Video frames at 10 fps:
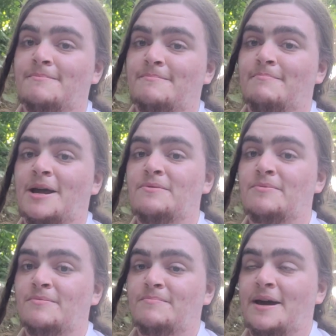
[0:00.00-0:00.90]
my
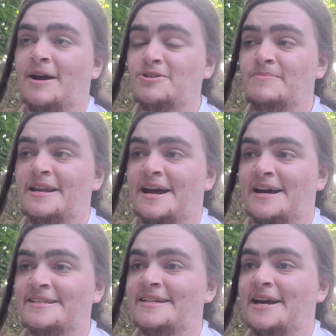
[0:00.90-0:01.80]
housemate
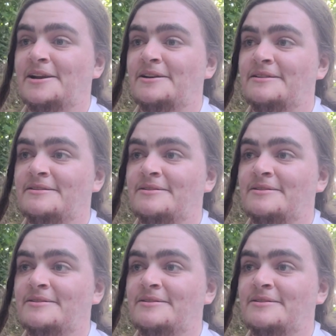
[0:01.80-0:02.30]
has, and